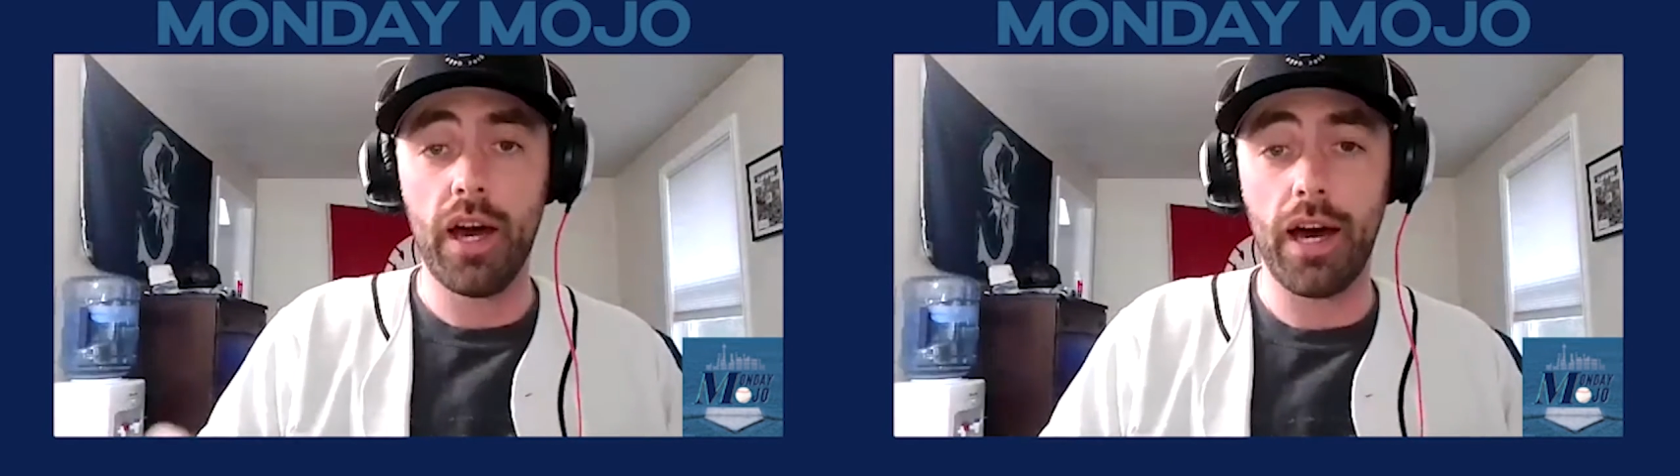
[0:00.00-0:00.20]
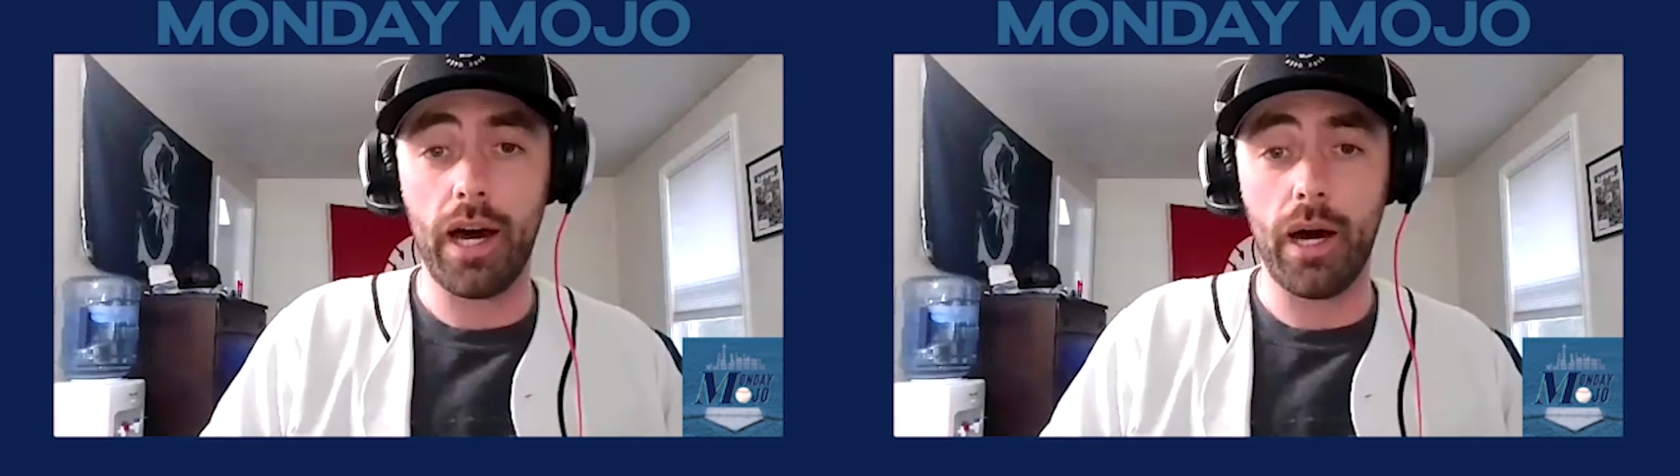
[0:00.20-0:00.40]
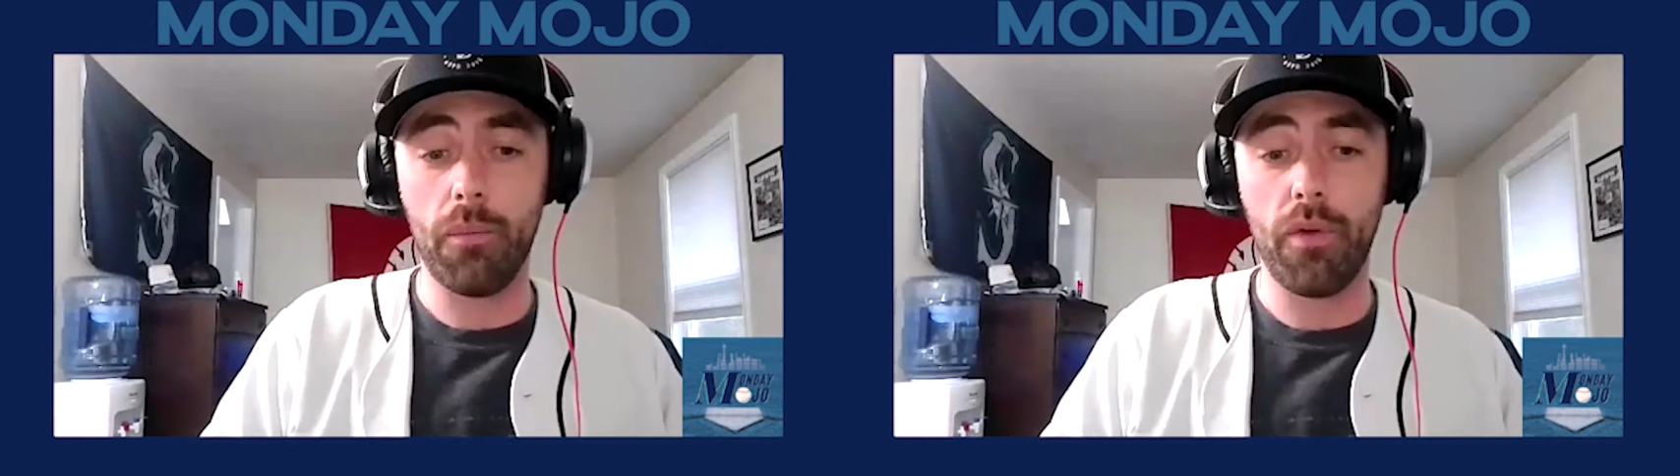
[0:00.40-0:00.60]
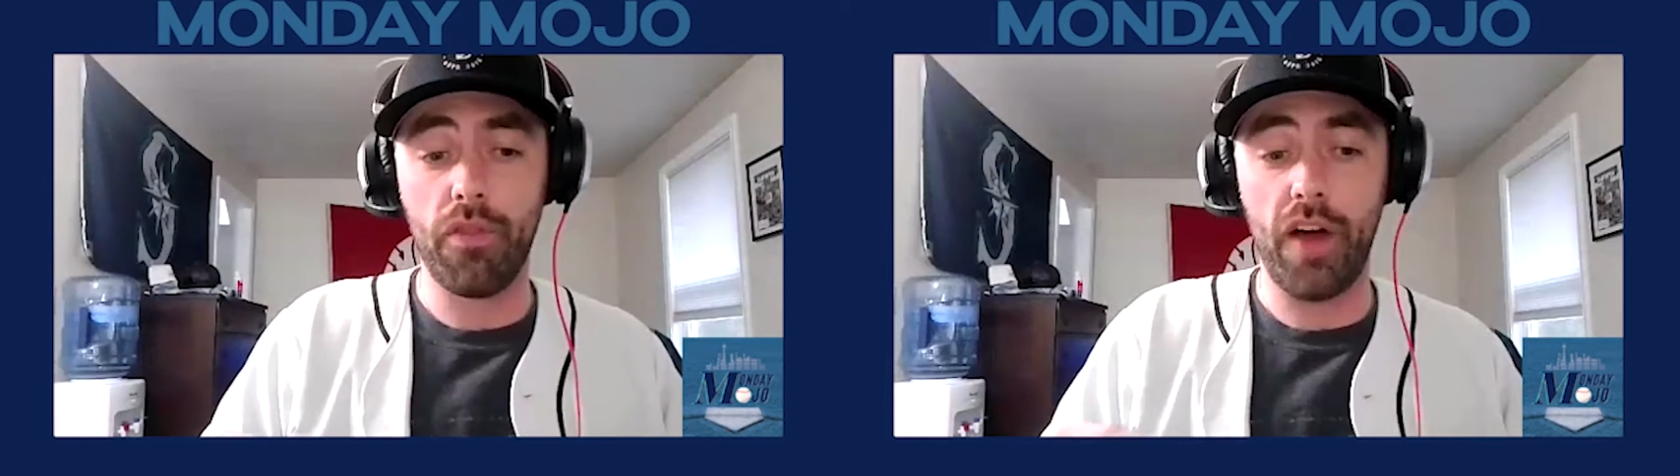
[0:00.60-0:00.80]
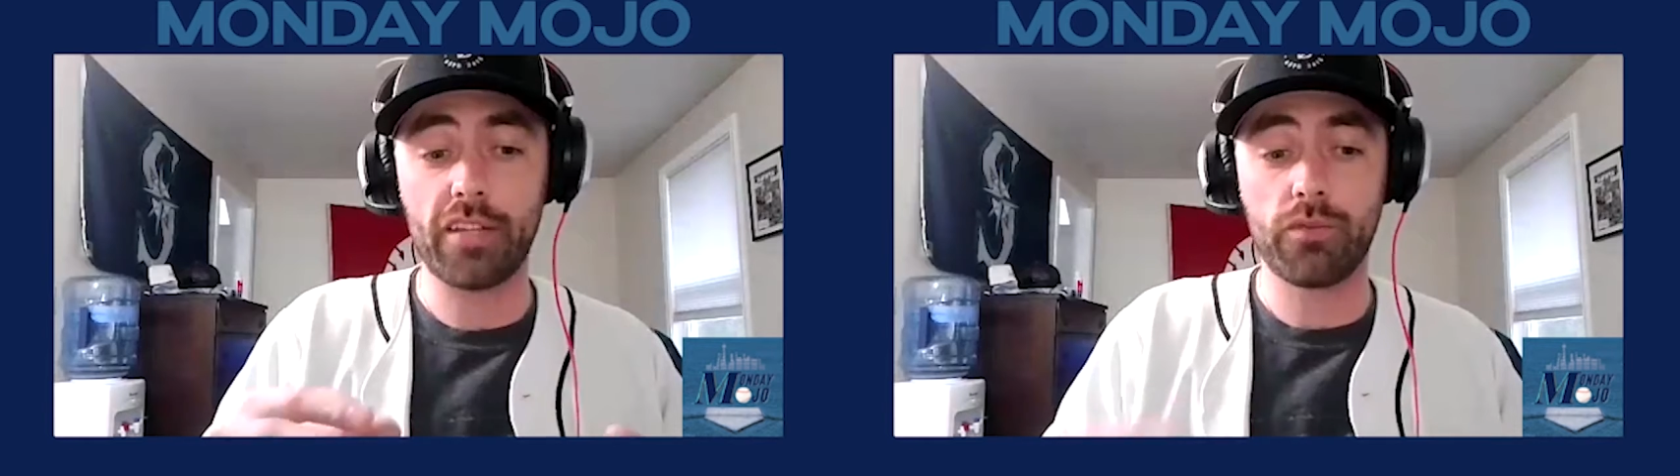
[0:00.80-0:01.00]

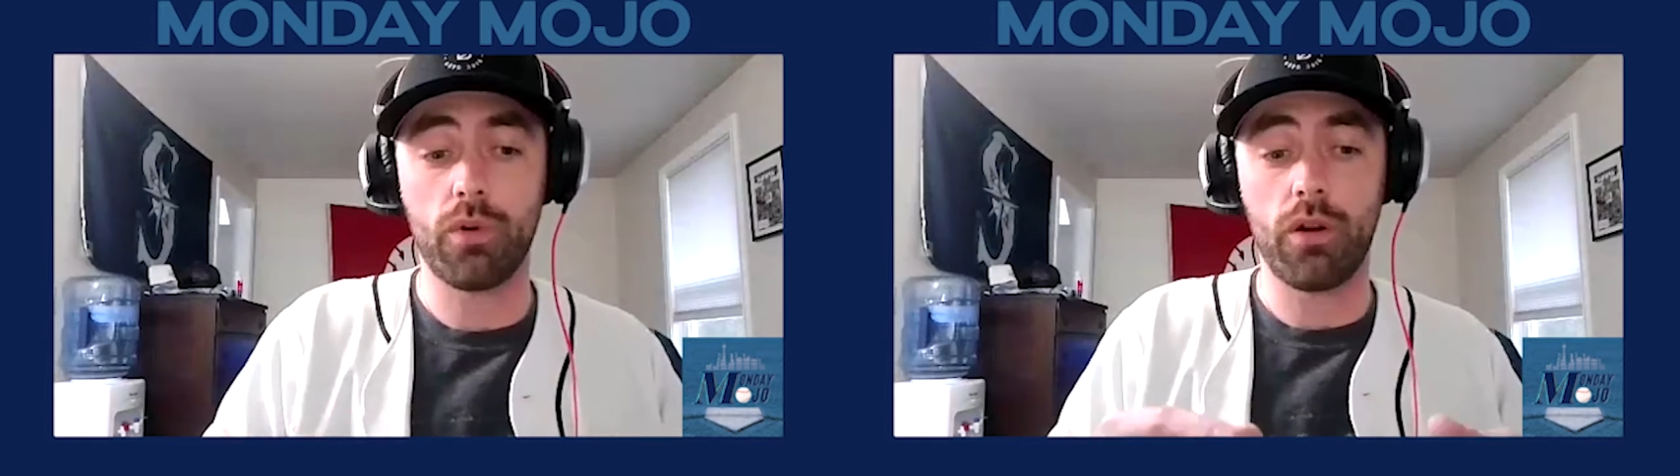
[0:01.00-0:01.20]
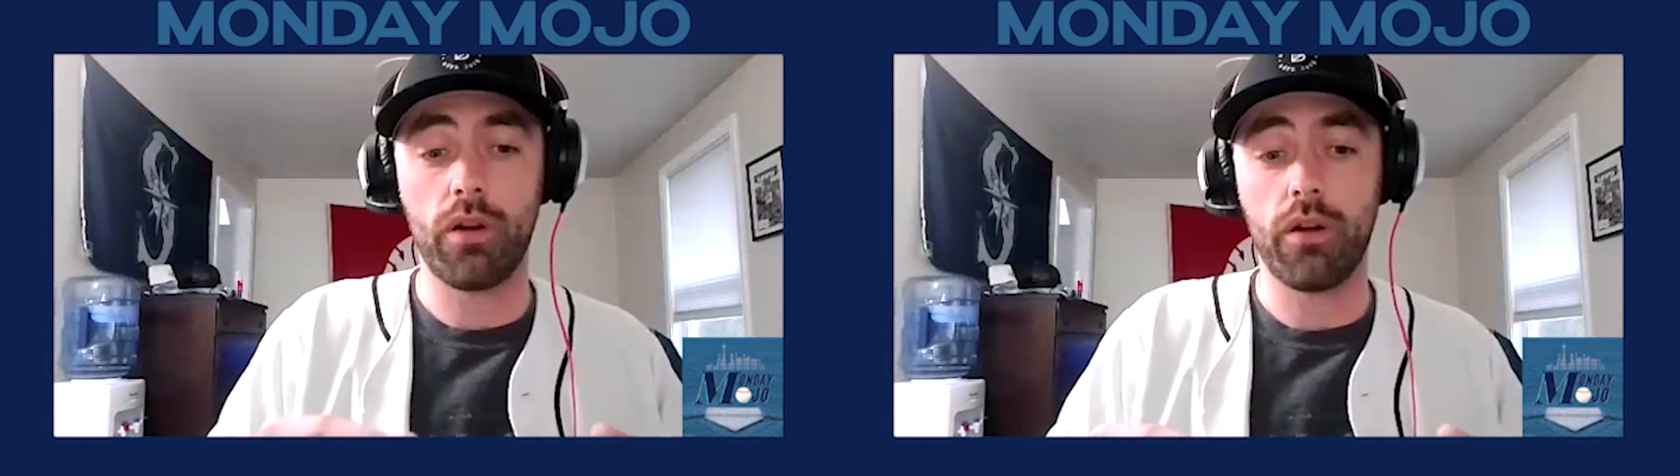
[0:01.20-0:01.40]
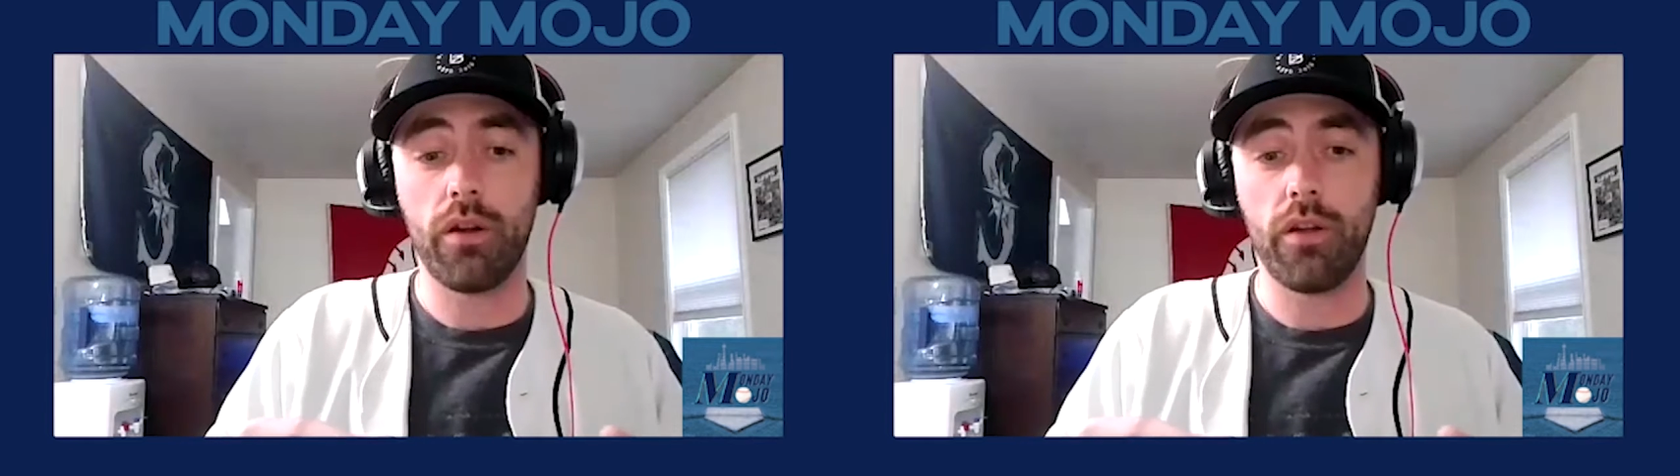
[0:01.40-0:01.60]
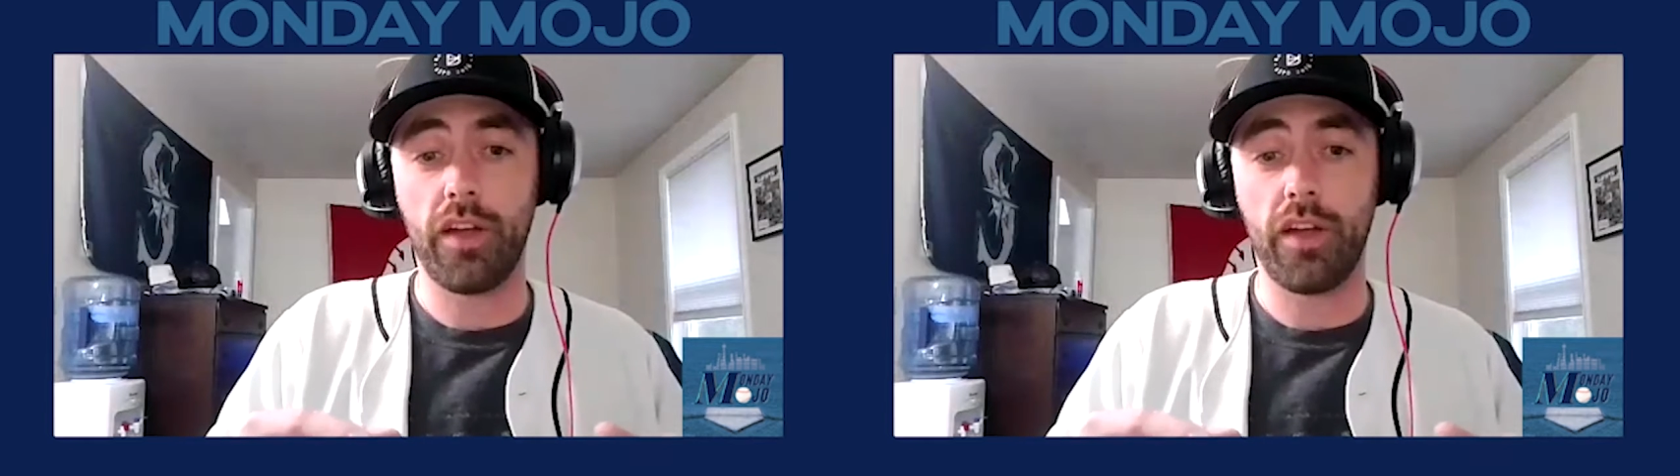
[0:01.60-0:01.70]
That's going